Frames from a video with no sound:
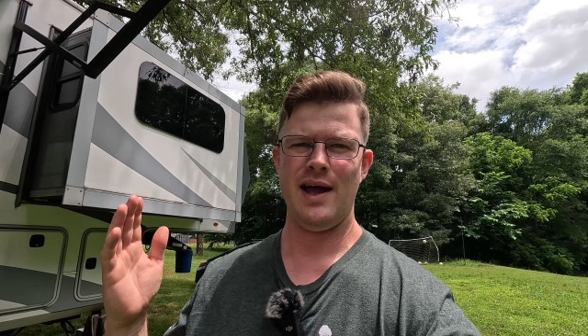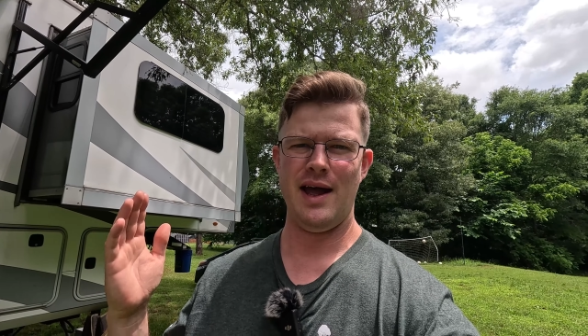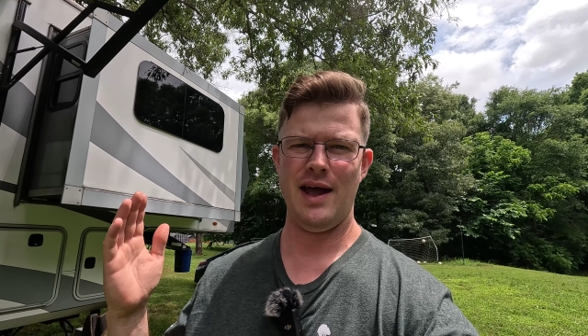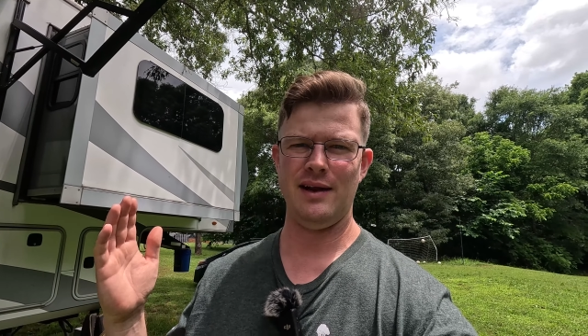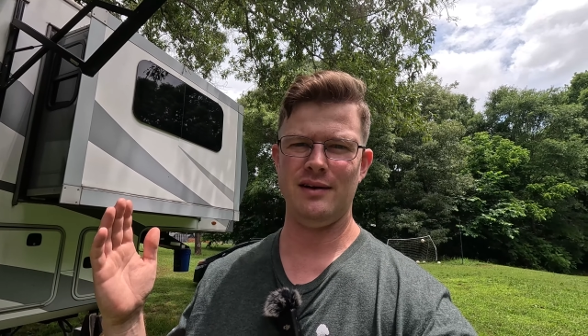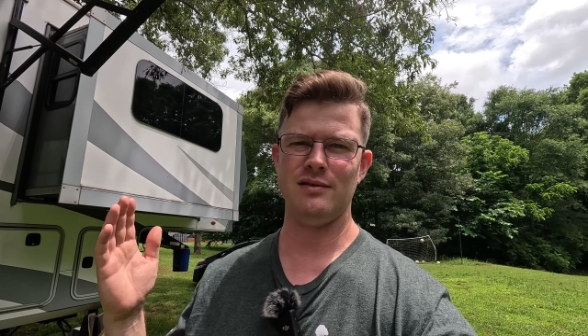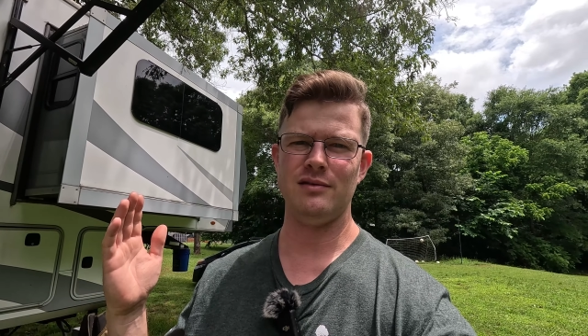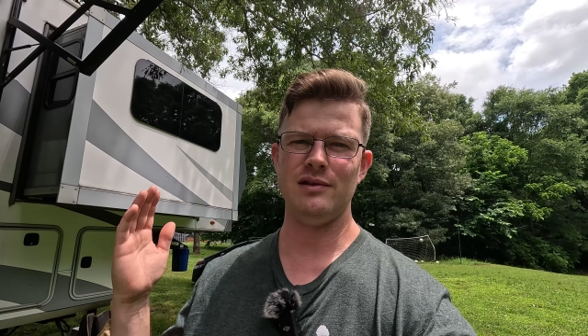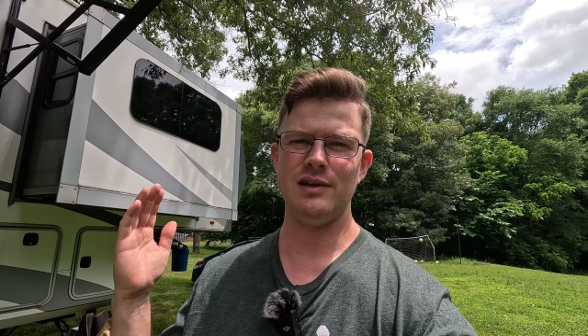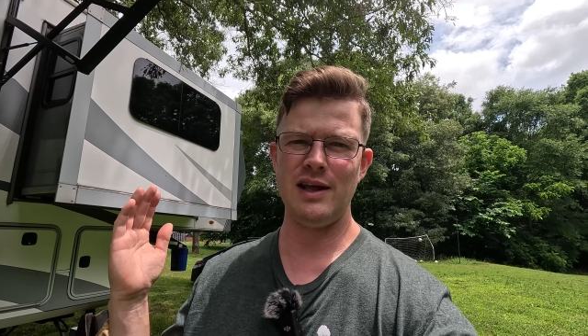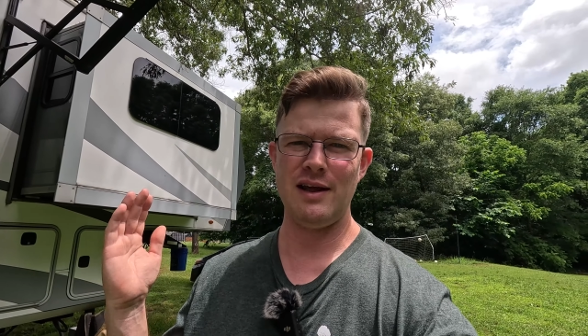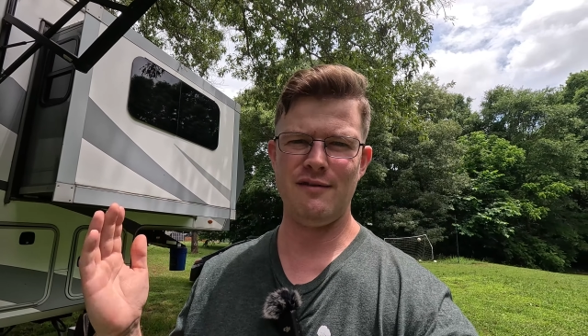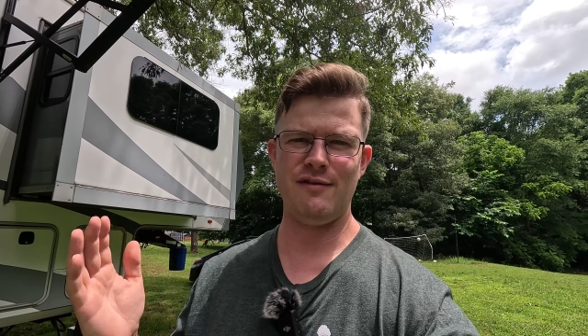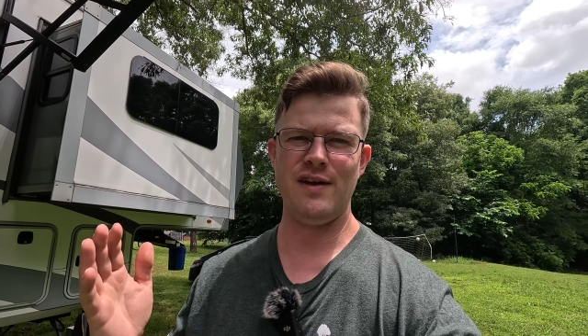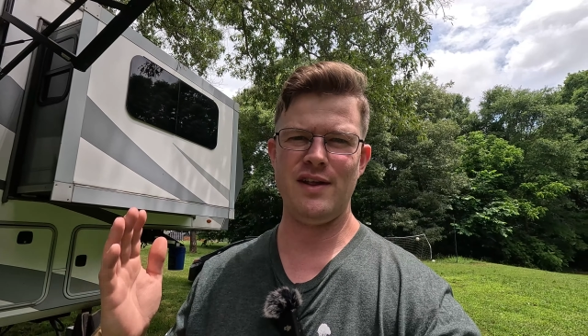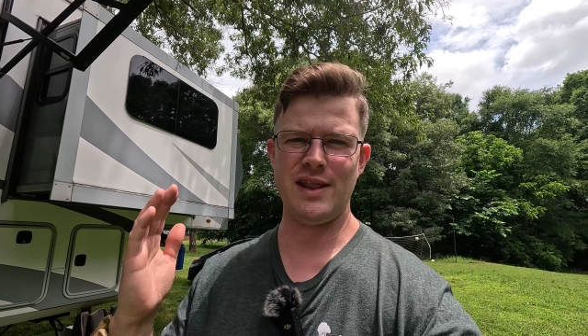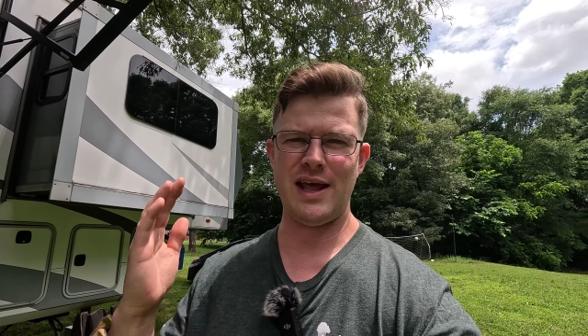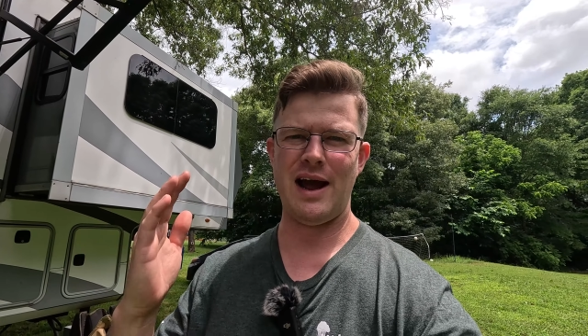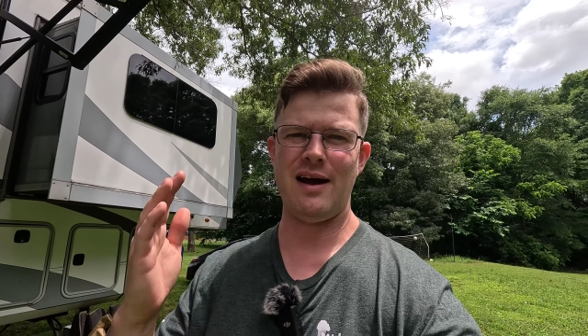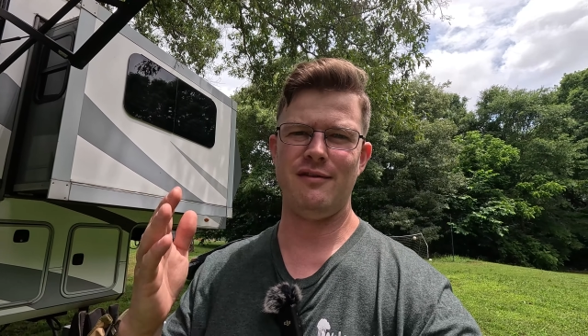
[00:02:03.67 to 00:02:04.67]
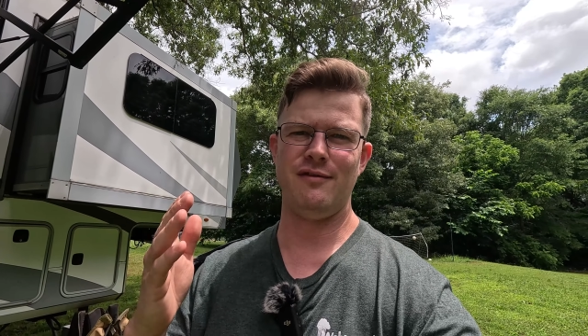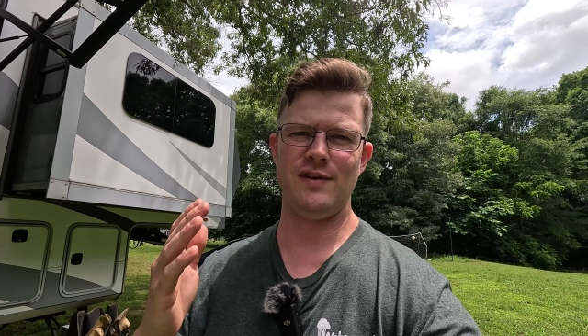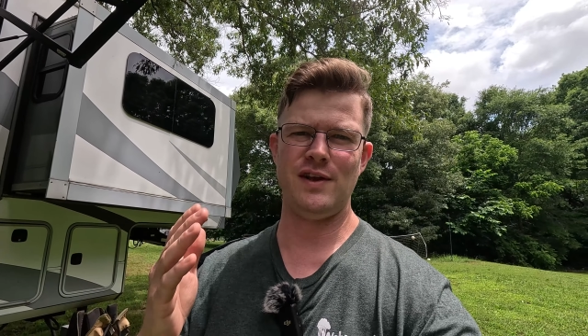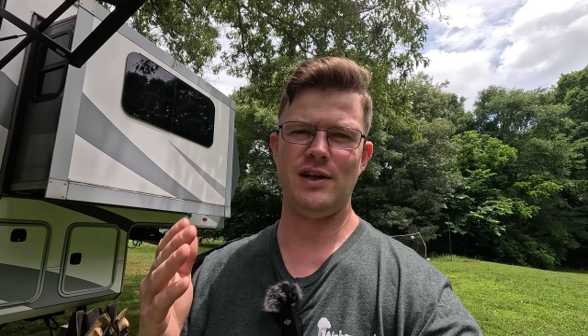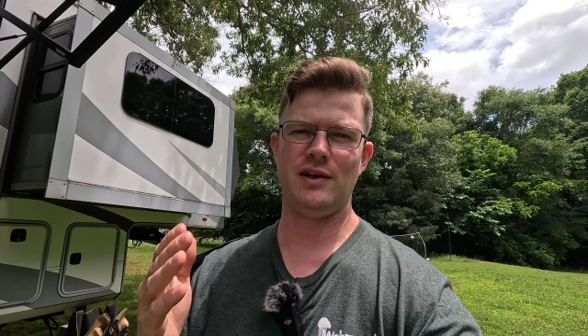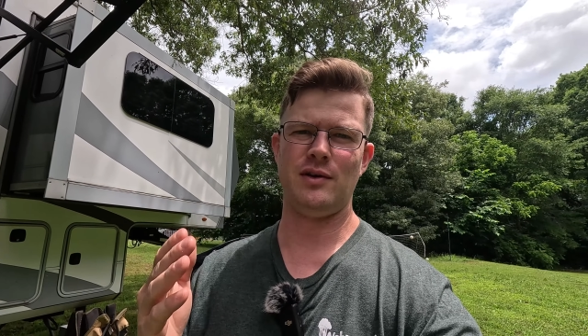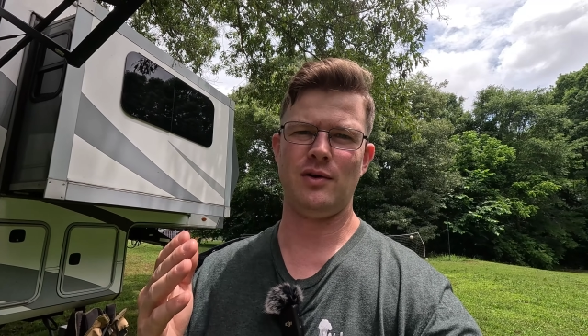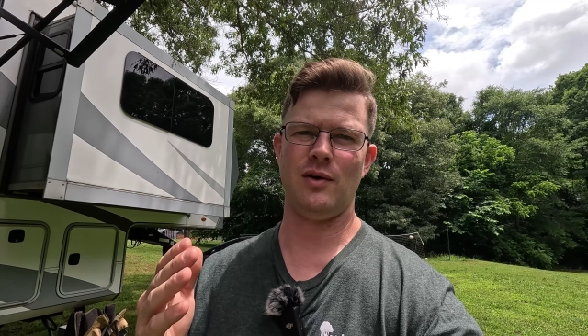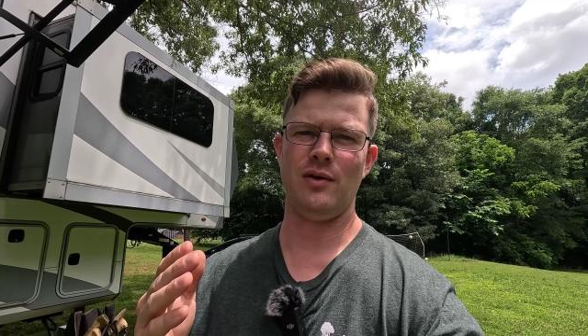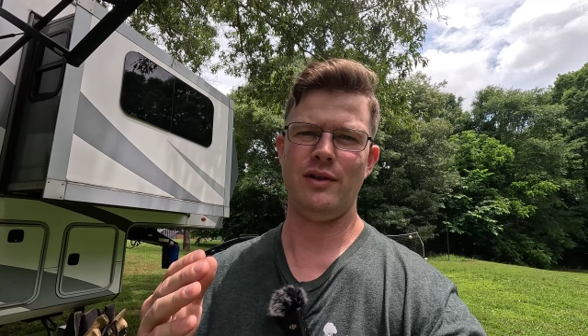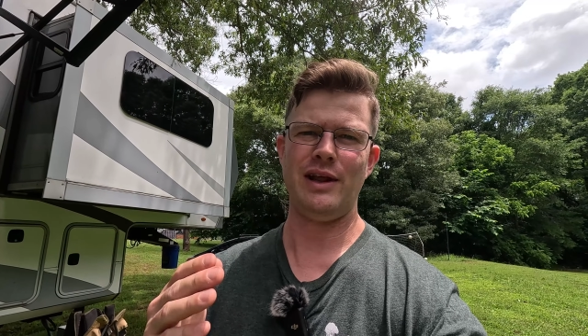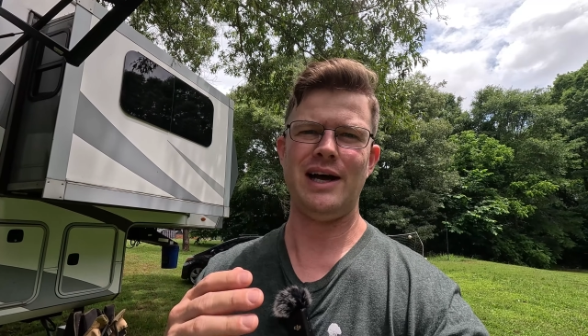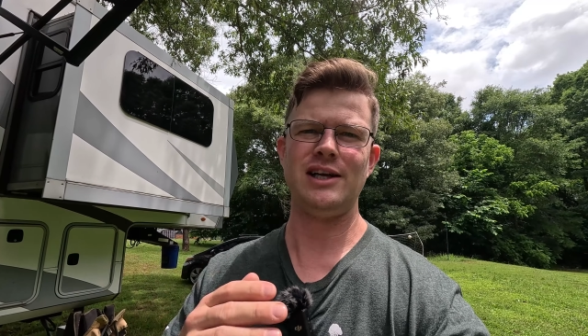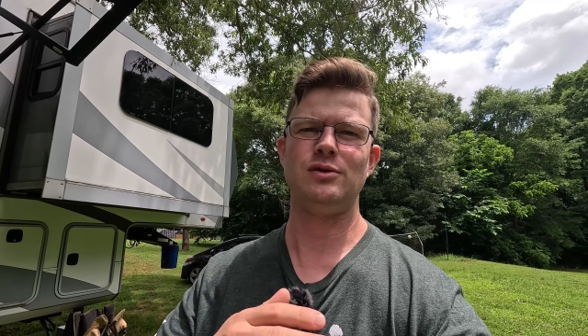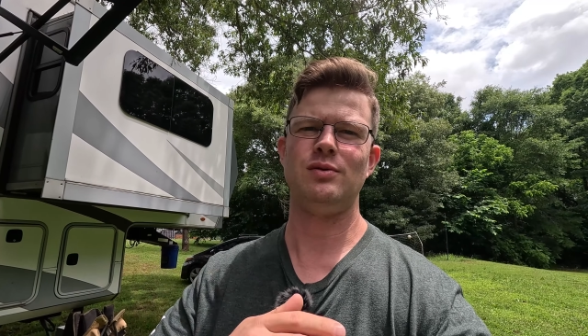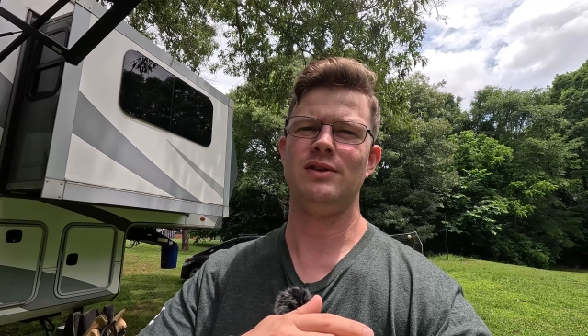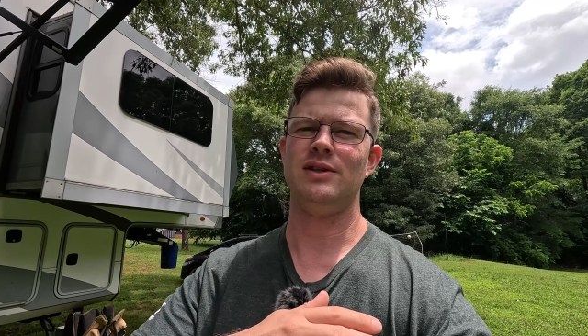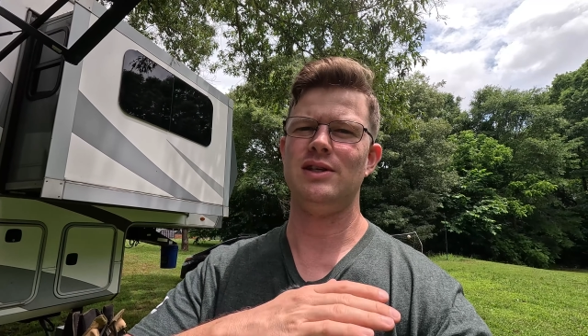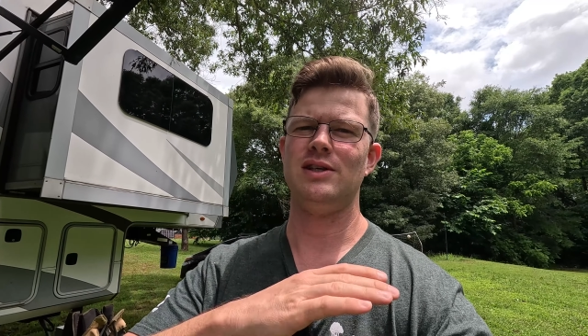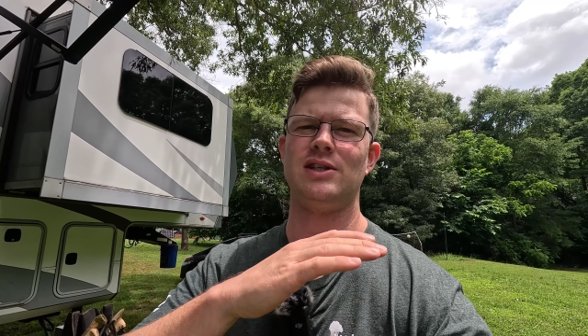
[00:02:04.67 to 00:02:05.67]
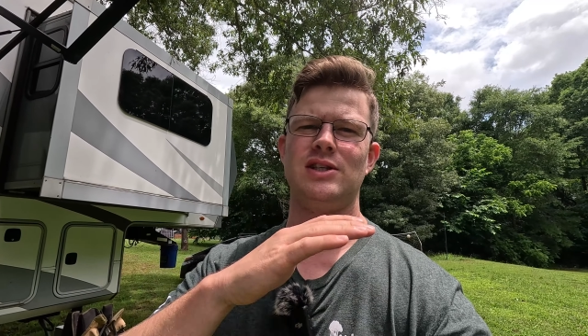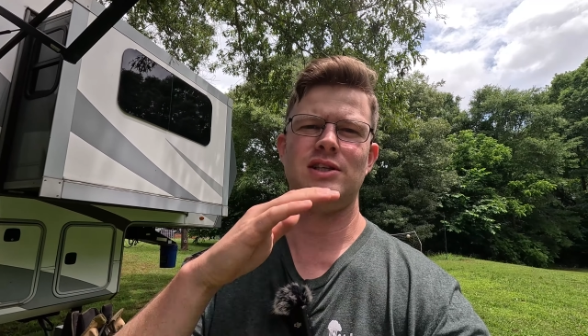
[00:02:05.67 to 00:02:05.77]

and live in that vehicle. That's what this